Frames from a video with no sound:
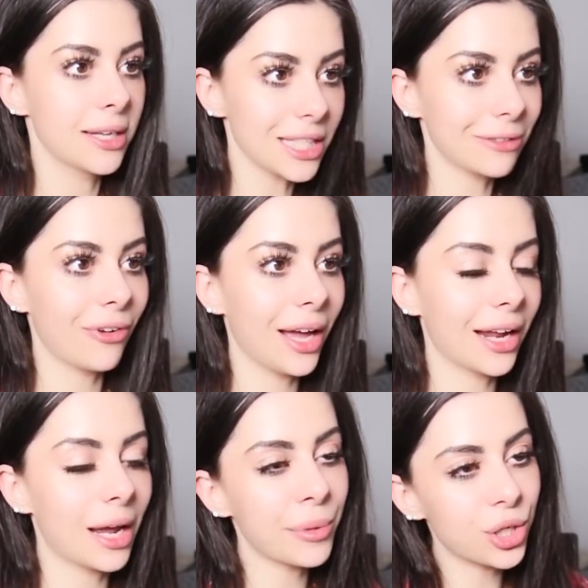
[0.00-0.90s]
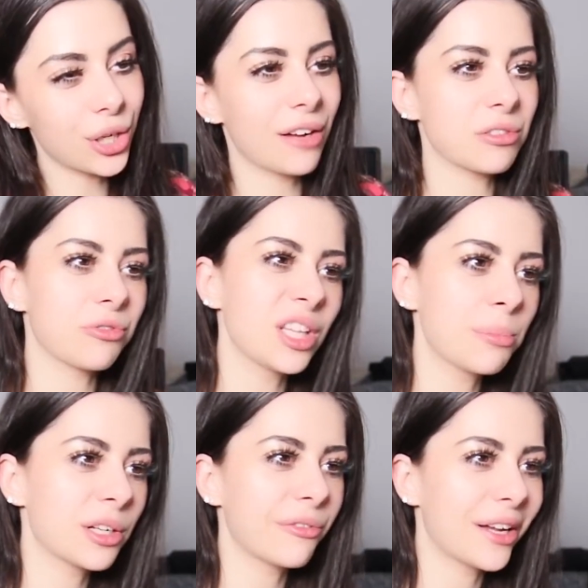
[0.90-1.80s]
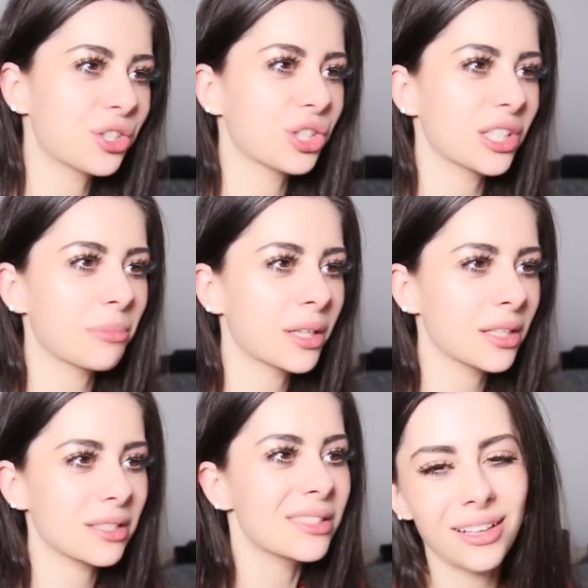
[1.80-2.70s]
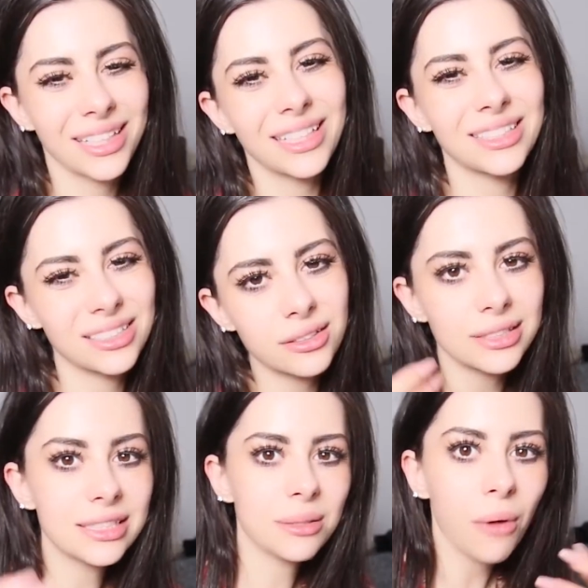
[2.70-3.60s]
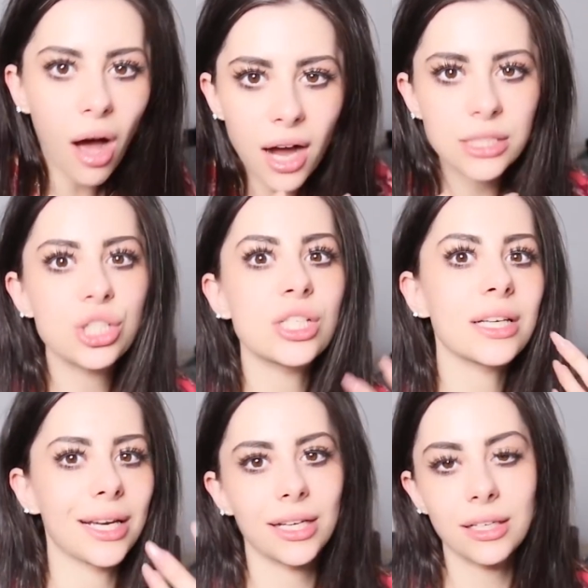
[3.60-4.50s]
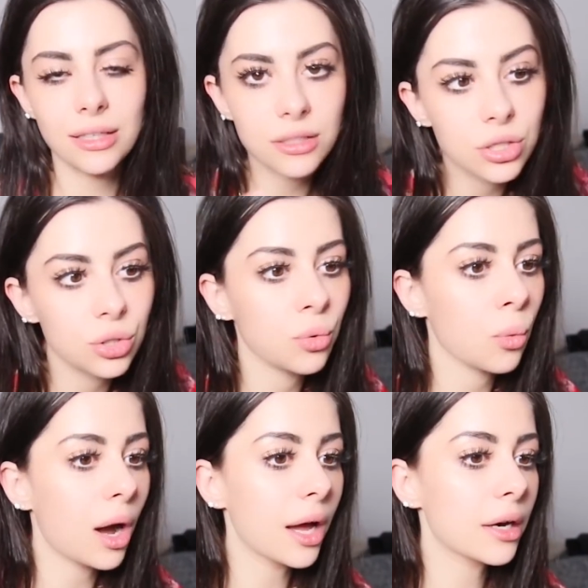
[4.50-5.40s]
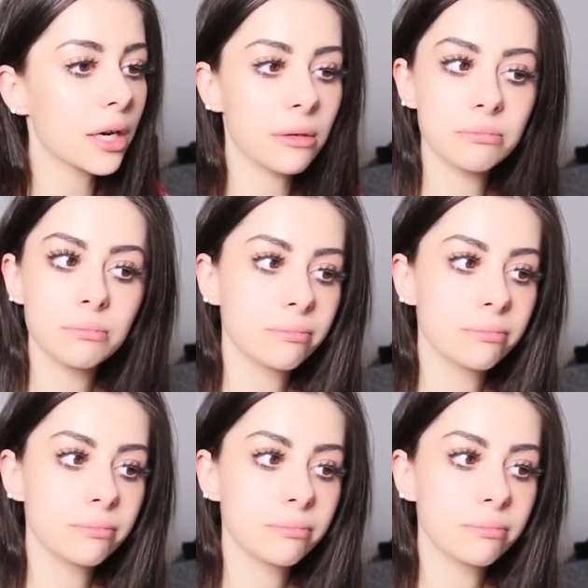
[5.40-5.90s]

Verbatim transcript: He's fine. I mean, you're gonna have to flip it eventually because he still needs some oxygen getting into the water.